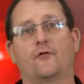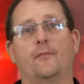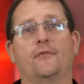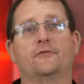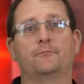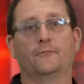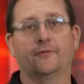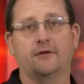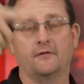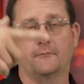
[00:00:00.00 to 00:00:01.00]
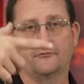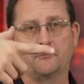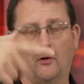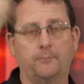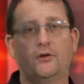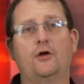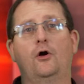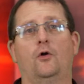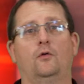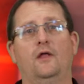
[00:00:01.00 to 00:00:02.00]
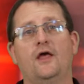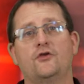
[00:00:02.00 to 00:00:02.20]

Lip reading: from the spark plug hole,